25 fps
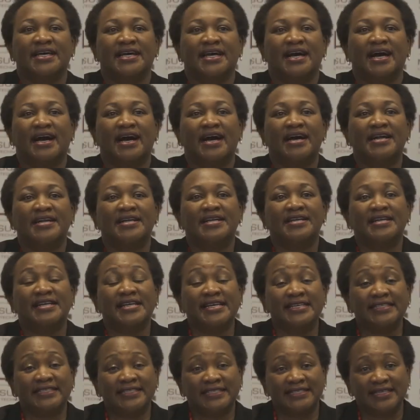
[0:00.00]
are
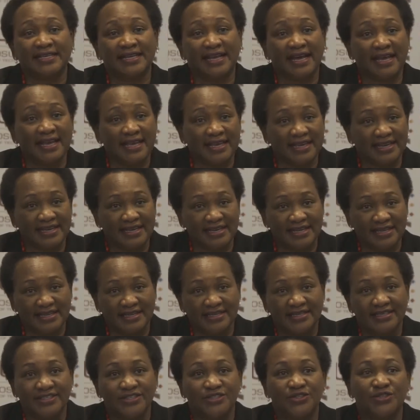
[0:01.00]
least likely
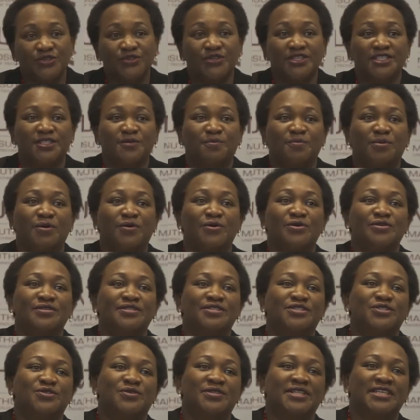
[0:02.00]
to respond
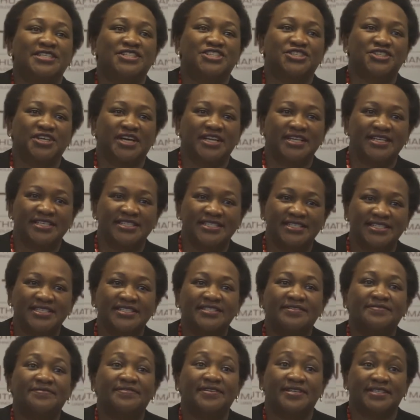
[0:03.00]
to the challenges
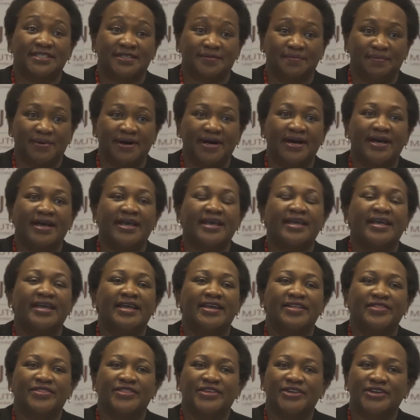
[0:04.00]
faced by
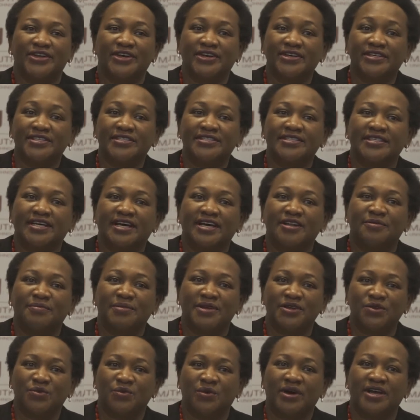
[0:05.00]
the nurse and
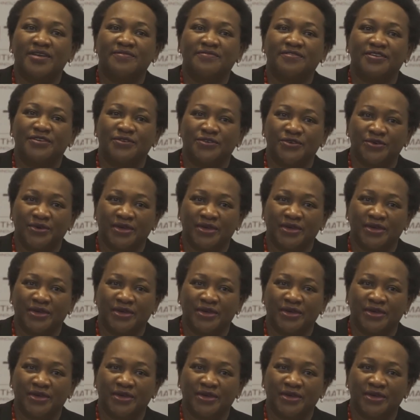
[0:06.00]
midwife in rural